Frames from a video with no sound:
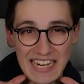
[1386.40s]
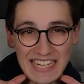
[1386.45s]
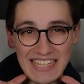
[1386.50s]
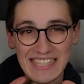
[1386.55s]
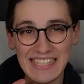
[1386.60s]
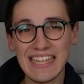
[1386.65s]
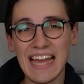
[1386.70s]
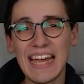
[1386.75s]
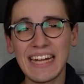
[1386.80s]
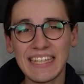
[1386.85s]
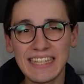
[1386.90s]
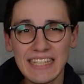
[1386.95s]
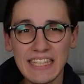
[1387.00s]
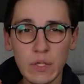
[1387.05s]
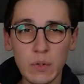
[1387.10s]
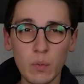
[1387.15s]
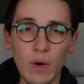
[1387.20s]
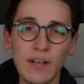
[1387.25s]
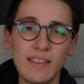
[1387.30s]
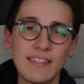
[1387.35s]
exactly
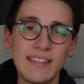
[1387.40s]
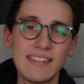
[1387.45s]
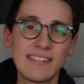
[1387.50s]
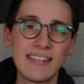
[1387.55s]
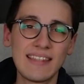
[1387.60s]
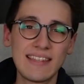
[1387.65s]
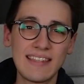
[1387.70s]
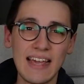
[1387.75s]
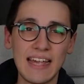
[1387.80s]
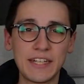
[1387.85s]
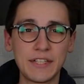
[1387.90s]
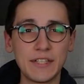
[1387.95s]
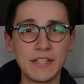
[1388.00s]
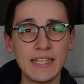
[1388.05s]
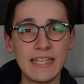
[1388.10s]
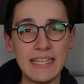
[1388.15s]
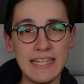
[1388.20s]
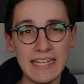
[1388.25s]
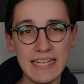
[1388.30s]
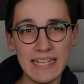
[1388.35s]
what this attacker
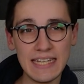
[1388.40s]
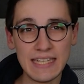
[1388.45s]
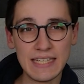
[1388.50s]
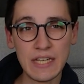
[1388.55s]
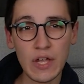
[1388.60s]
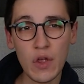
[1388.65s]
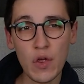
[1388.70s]
did